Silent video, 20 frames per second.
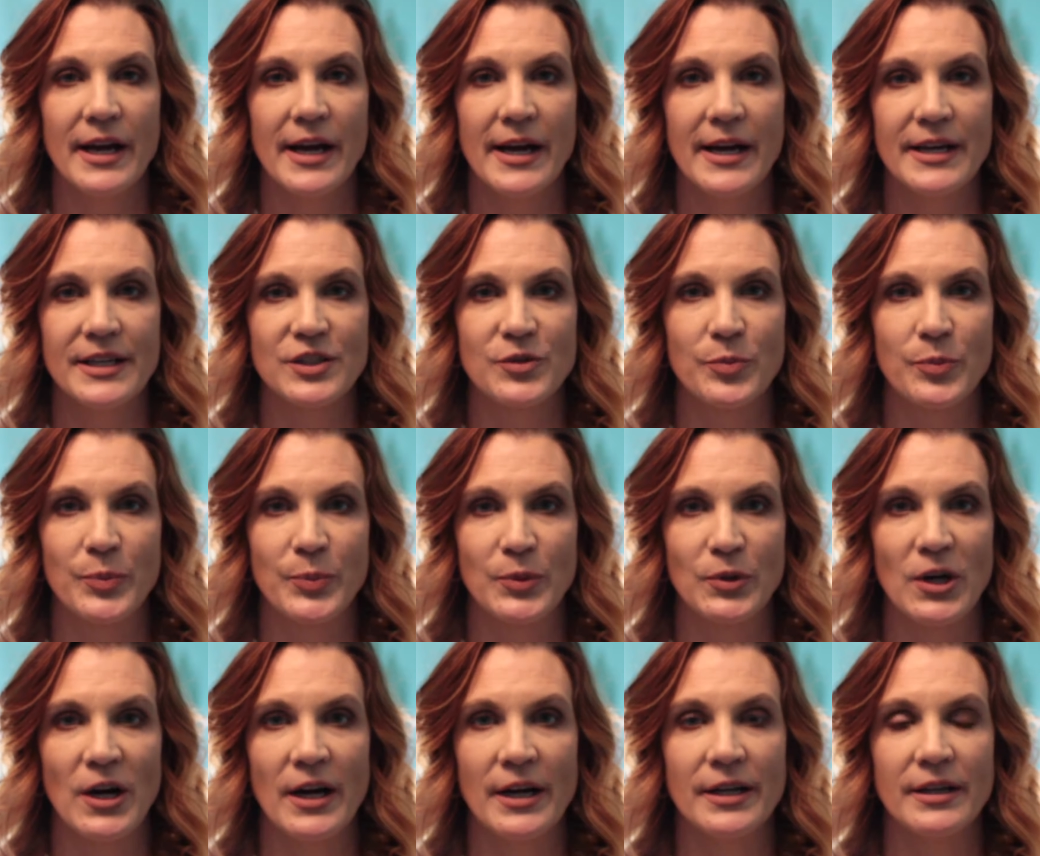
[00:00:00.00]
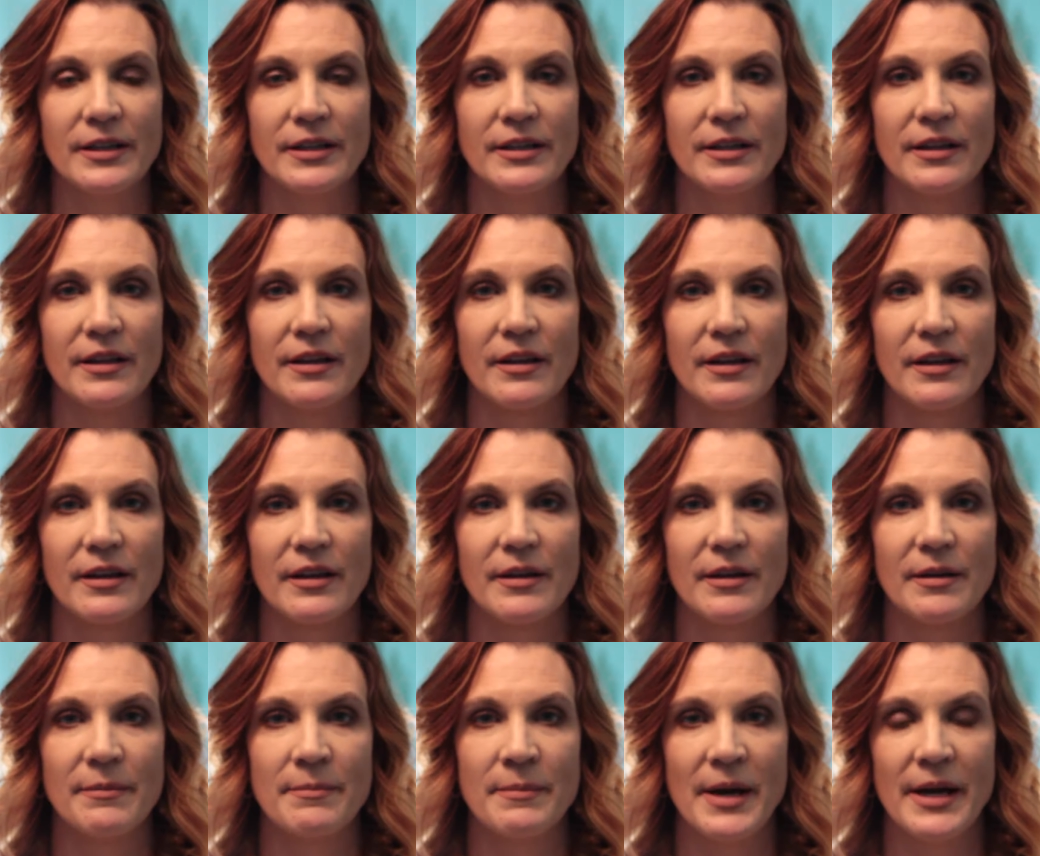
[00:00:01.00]
has brought
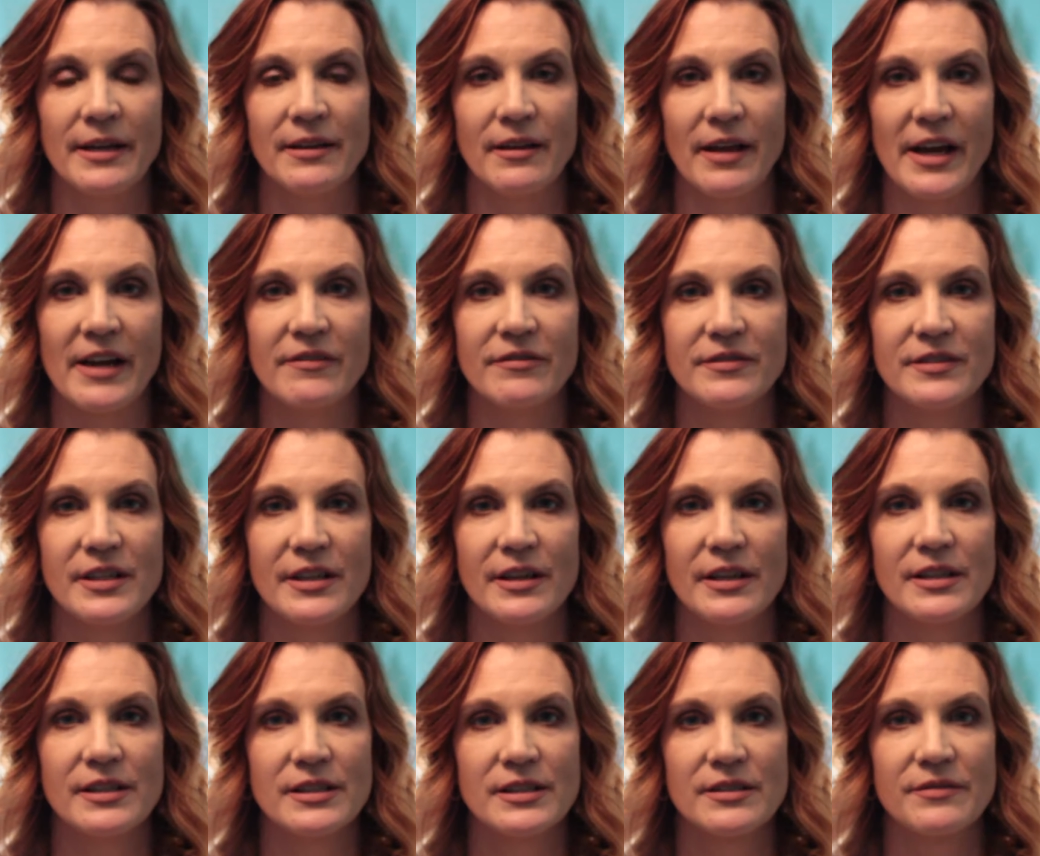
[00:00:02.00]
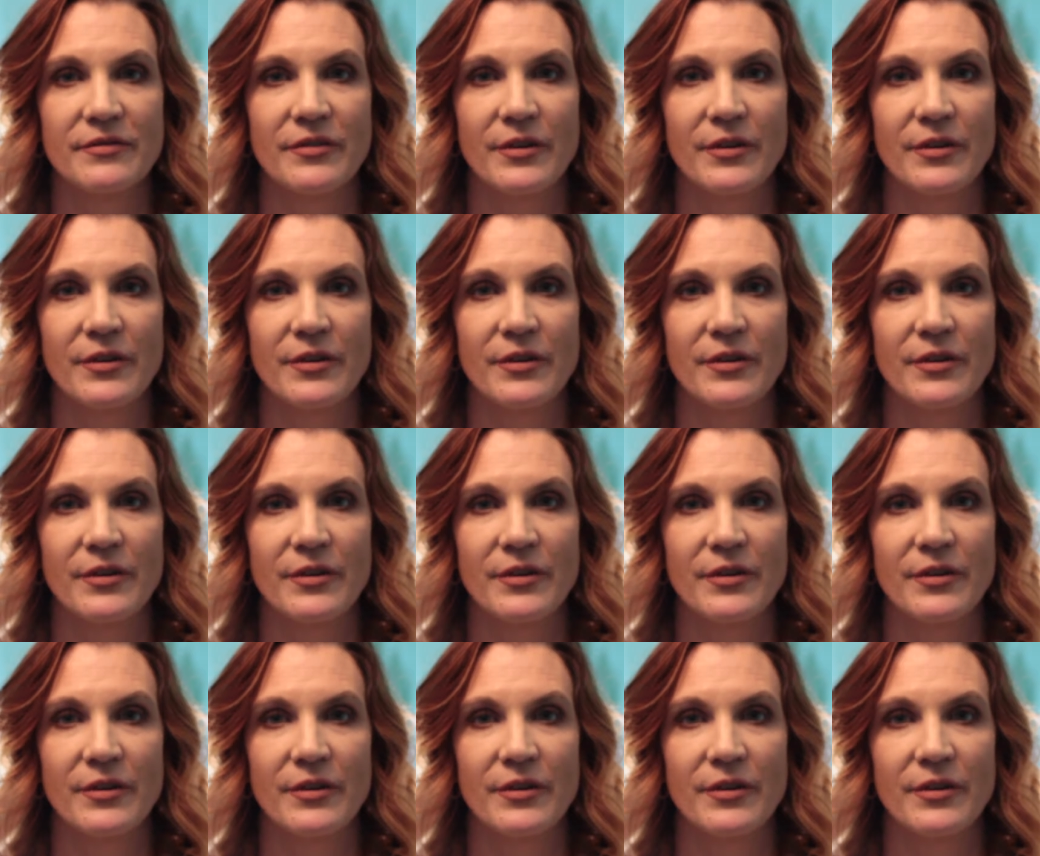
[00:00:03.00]
my life to this